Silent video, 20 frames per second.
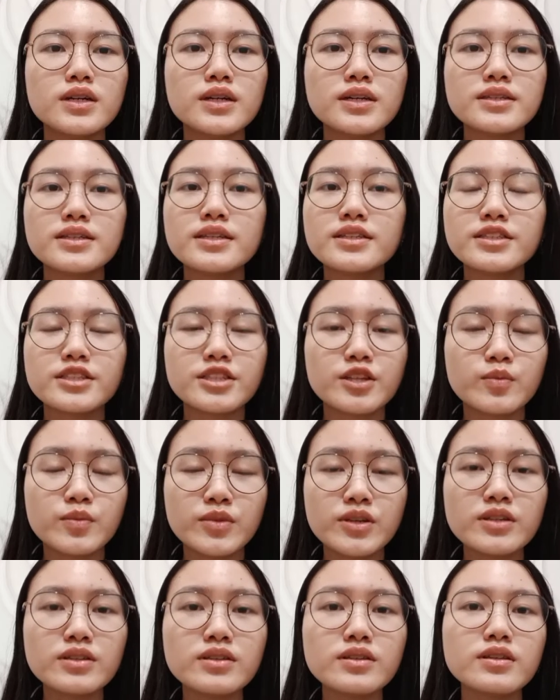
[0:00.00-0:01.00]

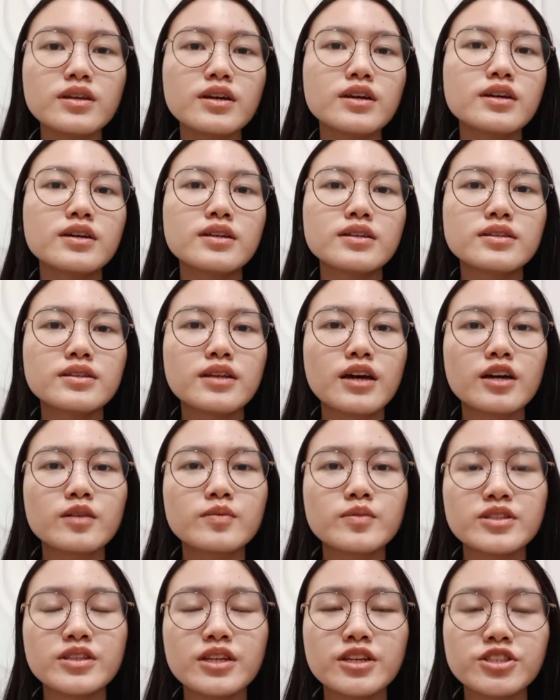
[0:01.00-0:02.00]
detriment,
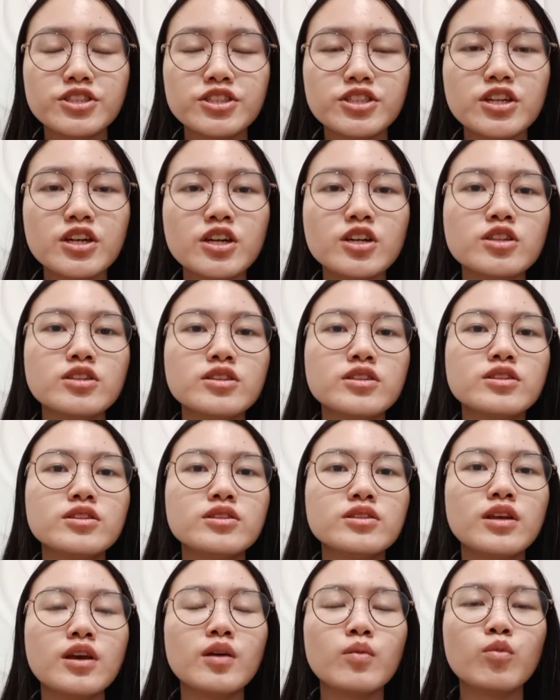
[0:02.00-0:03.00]
termination,
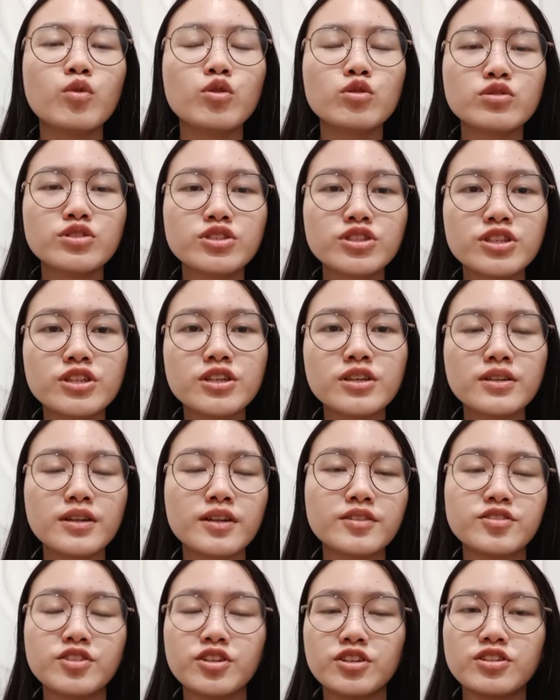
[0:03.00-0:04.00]
demotion,
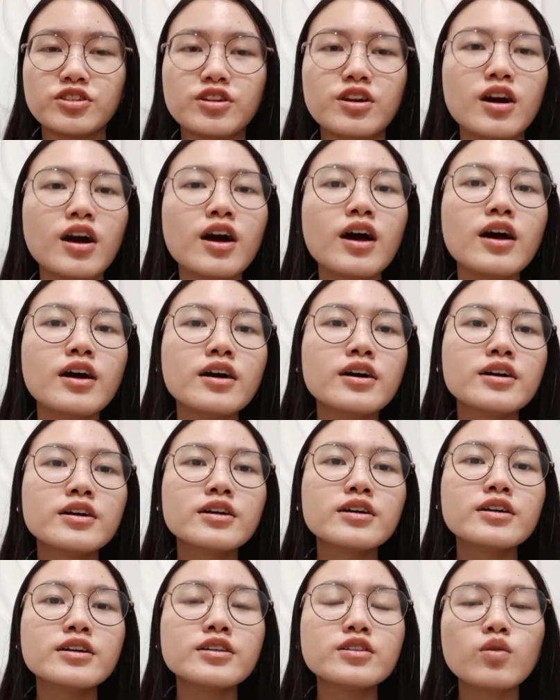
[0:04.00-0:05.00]
etc.,
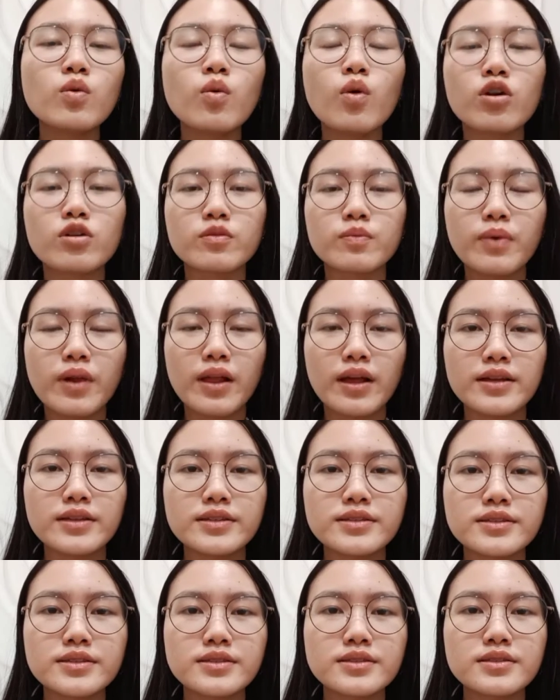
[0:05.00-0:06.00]
in the
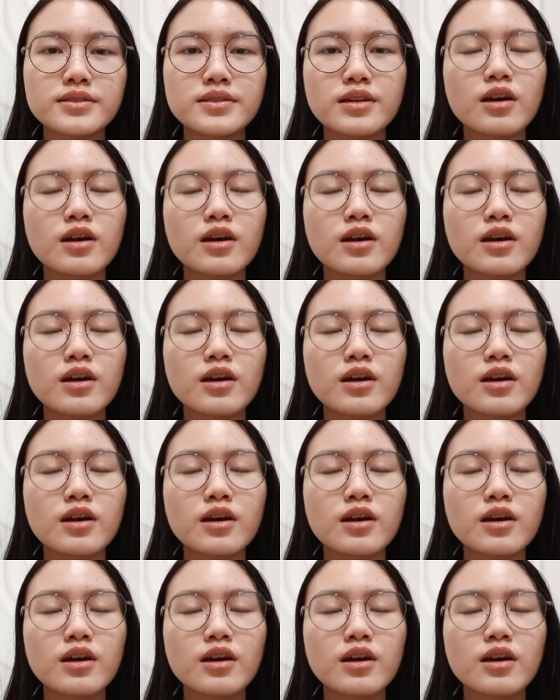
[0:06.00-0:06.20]
workplace.